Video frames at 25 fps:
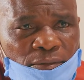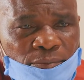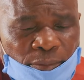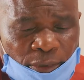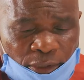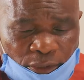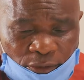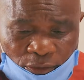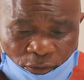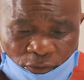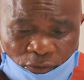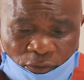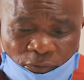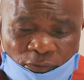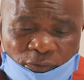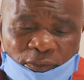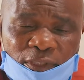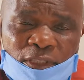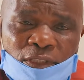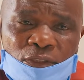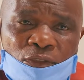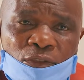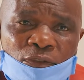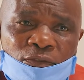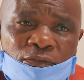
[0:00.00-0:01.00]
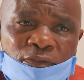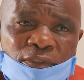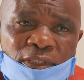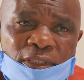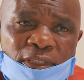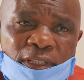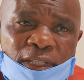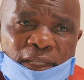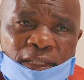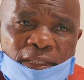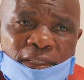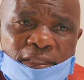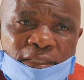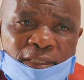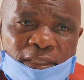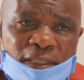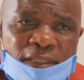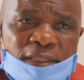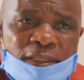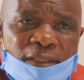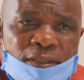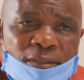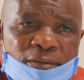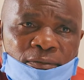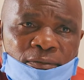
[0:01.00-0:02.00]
because of this COVID-19.